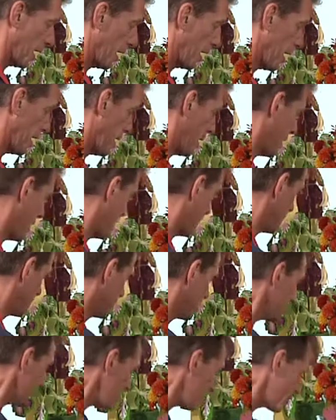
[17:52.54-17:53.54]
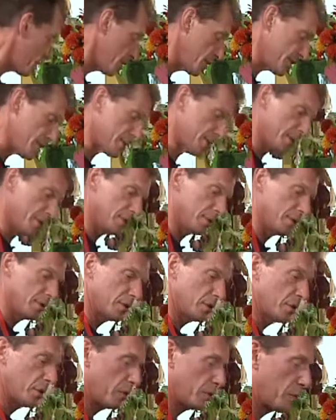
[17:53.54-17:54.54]
And to this,
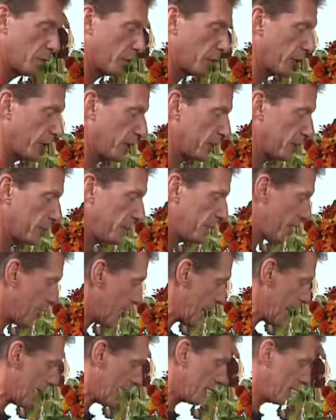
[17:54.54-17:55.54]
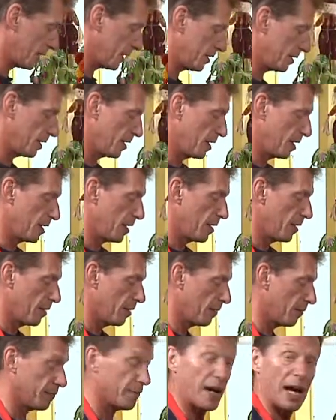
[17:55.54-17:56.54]
we're going to be adding
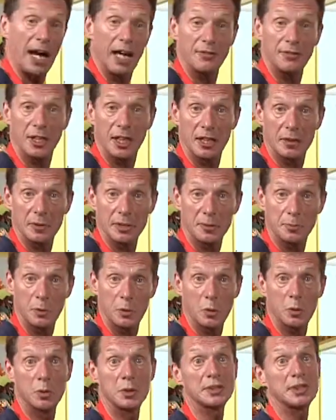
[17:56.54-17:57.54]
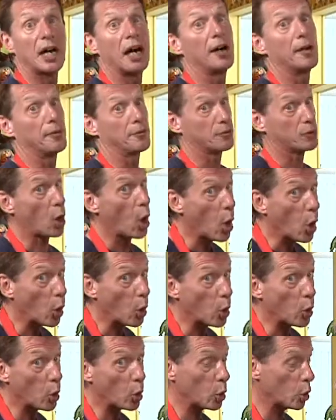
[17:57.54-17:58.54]
5 tablespoons of
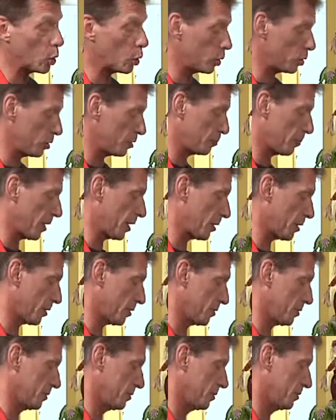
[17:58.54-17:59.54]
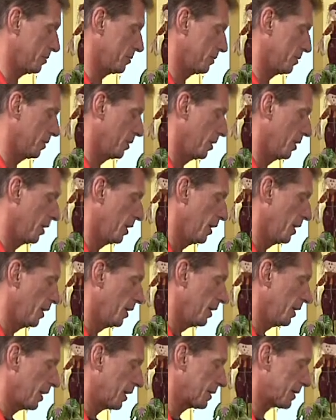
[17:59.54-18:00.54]
cold butter.
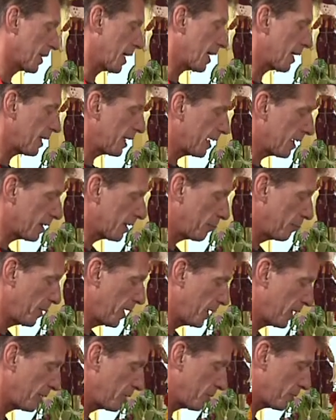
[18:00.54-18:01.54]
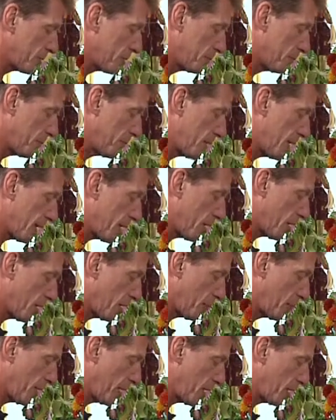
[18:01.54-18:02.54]
It's kind of like making
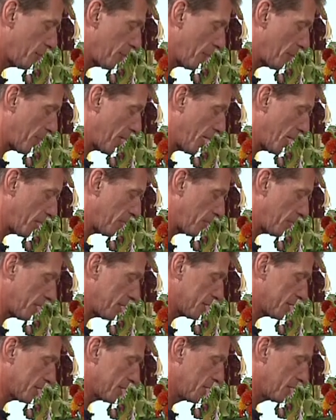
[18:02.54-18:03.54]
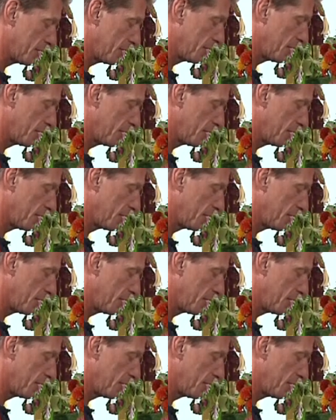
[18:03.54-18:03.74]
making my pie crust.